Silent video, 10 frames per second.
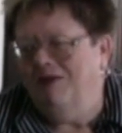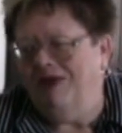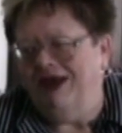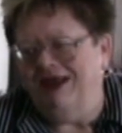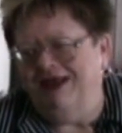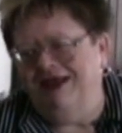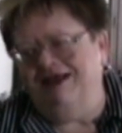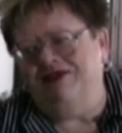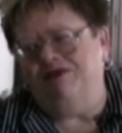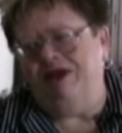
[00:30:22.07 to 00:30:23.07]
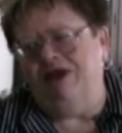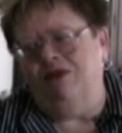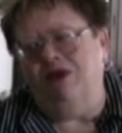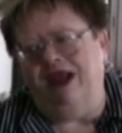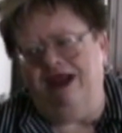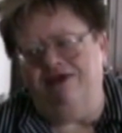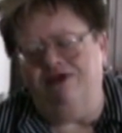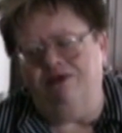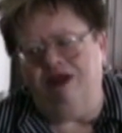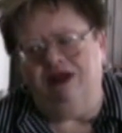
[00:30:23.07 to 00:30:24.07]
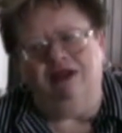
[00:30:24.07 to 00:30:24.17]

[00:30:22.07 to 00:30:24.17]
But it's been a way to meet